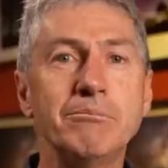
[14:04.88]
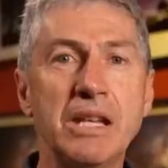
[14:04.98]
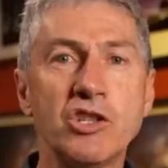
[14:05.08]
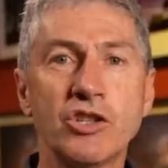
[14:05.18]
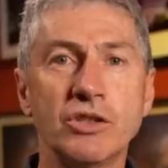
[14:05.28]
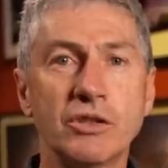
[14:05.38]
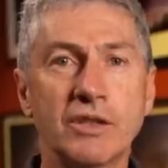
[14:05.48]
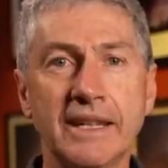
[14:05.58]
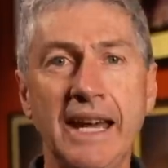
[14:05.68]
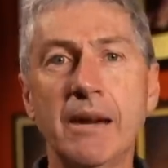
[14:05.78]

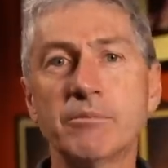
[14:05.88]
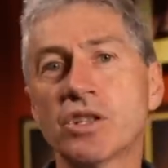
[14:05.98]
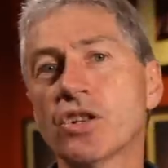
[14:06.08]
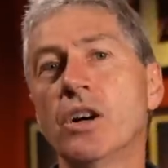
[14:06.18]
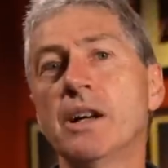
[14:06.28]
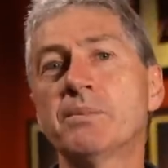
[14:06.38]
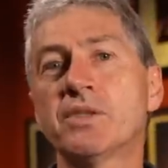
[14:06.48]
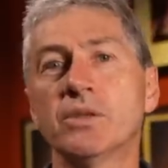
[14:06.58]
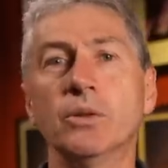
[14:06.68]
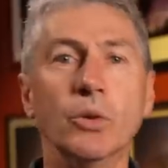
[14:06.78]
mentioned camera
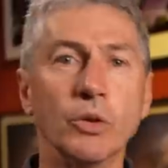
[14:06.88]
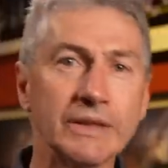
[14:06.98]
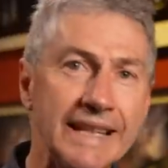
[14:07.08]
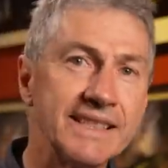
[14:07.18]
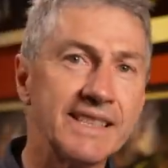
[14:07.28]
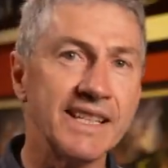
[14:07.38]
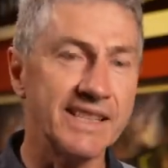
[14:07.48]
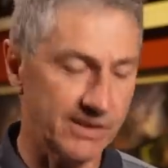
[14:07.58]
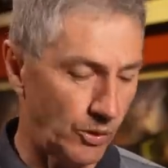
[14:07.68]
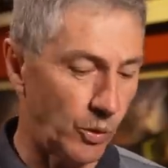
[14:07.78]
types or
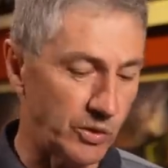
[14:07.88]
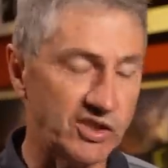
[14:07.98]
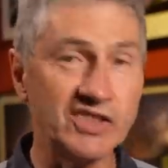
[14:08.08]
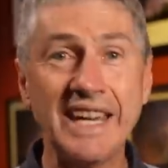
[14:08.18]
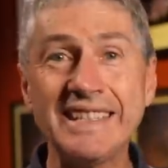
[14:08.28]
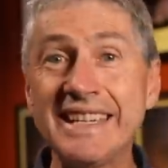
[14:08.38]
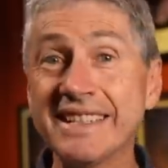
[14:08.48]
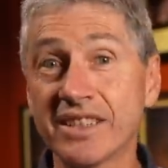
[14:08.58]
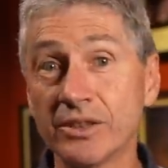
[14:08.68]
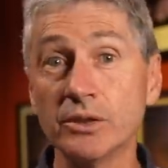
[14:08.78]
lenses or
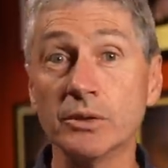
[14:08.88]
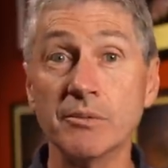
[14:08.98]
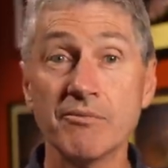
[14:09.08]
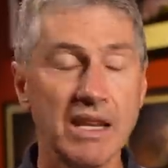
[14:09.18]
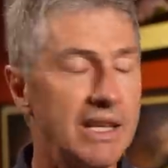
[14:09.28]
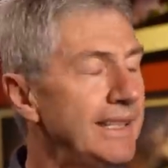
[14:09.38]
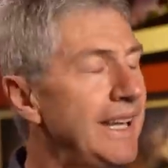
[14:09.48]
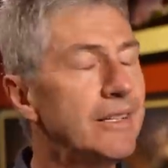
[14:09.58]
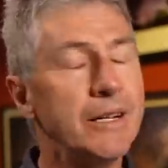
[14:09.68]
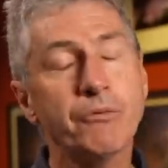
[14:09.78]
settings at all.
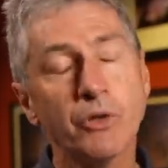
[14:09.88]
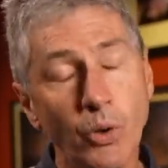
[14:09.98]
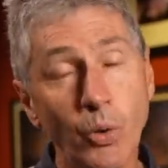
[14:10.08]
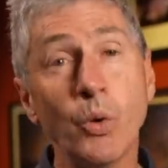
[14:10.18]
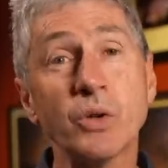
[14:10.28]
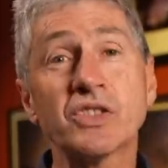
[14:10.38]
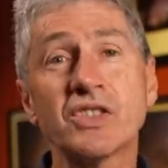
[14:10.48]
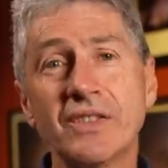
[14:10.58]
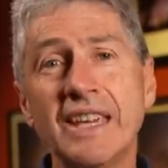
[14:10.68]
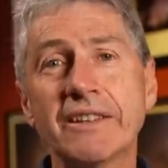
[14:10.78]
Now, of
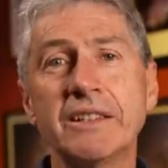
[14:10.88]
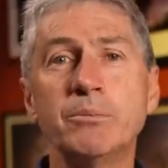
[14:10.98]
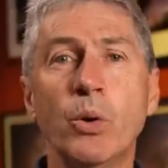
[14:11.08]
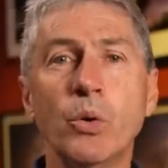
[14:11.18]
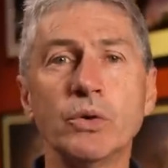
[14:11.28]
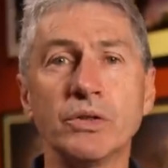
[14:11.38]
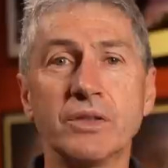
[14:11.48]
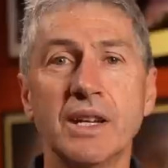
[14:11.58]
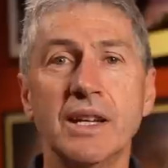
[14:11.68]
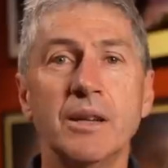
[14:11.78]
course, they're
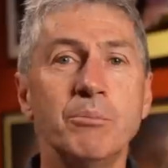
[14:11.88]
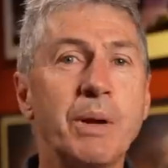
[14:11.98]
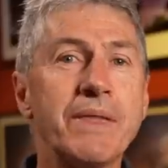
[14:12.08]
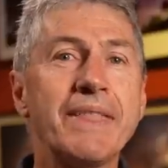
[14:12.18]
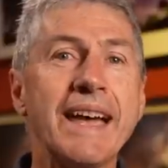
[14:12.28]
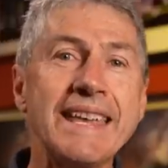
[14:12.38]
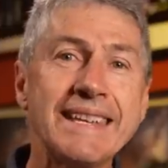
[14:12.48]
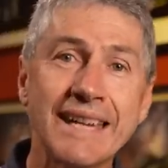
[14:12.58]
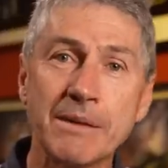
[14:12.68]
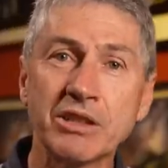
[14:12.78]
important, but they
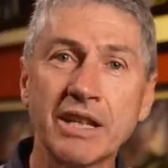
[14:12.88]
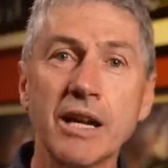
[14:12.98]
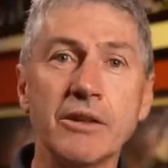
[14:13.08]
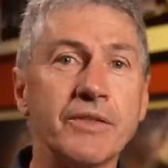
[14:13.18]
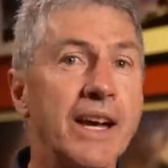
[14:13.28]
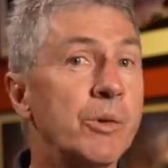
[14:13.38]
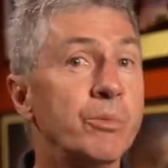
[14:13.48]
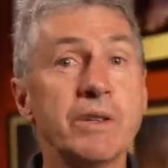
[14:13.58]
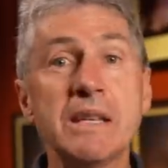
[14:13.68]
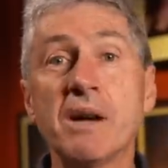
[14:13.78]
come and go. They'll
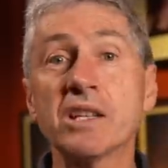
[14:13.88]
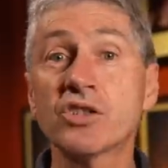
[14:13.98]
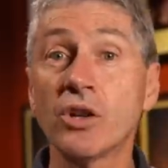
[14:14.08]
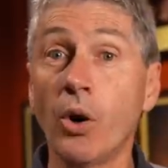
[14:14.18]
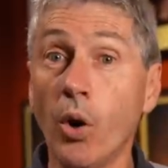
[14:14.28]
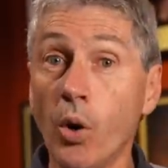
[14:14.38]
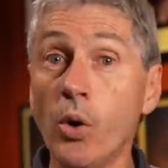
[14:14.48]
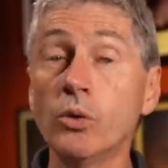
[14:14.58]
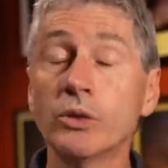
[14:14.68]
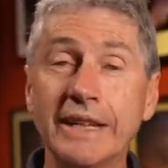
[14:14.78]
pretty much
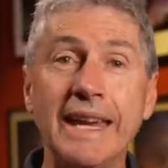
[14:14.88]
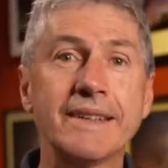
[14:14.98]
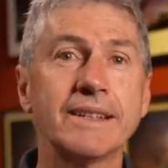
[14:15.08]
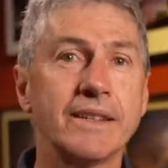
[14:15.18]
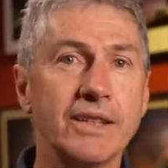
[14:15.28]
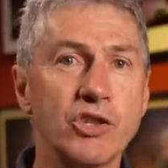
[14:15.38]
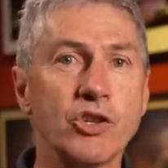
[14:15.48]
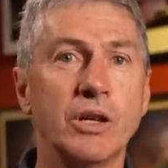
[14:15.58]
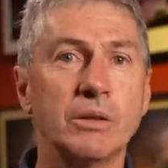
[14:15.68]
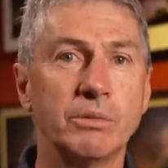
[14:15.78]
all get the
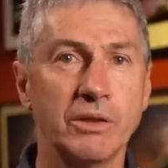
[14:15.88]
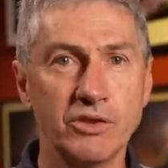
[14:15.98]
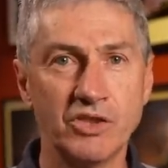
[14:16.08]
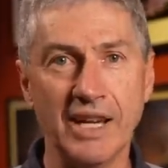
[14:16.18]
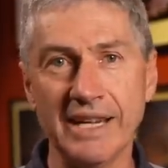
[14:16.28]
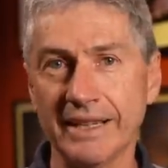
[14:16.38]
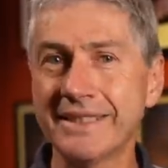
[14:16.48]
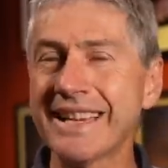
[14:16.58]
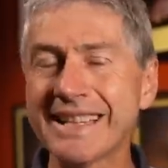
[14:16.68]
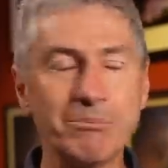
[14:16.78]
job done.
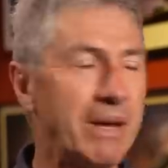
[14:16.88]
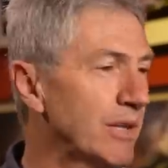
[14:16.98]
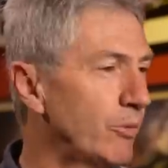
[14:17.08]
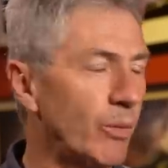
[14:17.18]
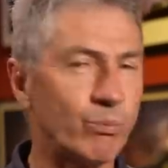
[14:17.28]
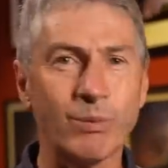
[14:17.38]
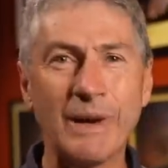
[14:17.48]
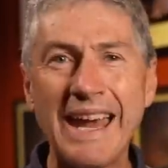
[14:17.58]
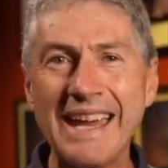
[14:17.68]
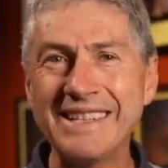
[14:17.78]
It doesn't matter what
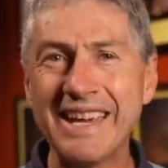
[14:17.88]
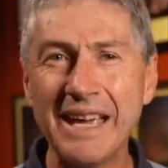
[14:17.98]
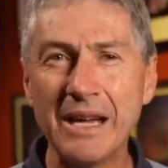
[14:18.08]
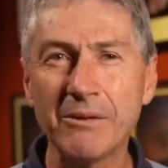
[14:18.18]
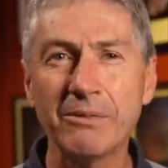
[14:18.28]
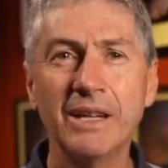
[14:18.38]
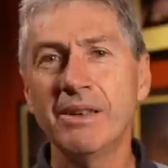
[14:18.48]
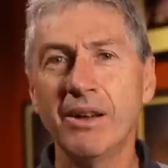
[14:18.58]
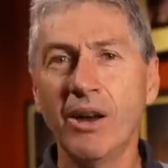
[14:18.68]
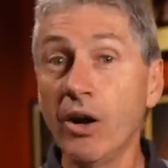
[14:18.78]
brand you have.
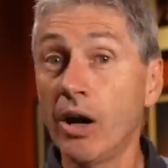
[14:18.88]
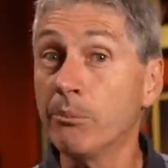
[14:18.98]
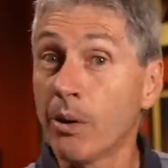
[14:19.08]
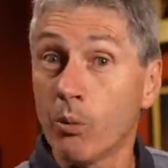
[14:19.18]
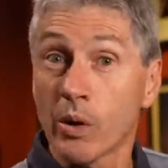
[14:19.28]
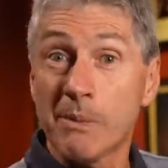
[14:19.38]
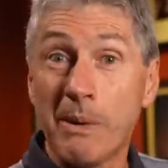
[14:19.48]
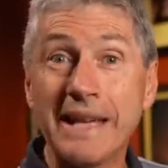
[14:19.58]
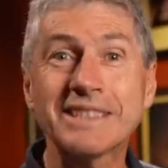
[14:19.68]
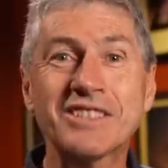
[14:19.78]
Oh, but what
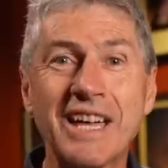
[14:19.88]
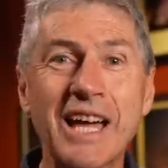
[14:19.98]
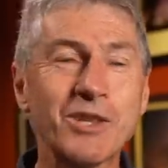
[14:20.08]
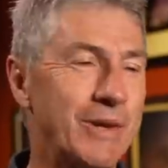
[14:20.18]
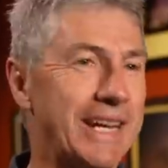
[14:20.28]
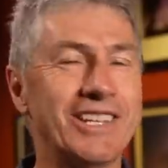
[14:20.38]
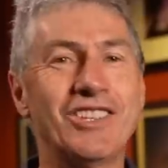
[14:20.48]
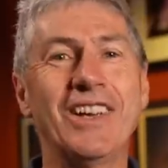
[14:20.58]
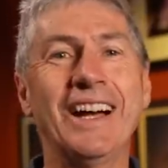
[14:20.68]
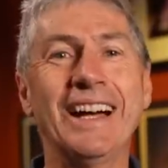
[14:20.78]
about star
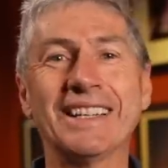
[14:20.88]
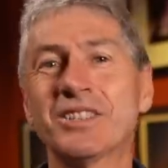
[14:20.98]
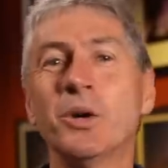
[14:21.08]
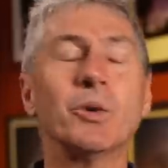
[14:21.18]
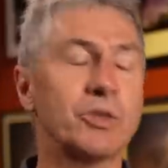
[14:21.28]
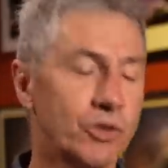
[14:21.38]
trackers, you ask? Or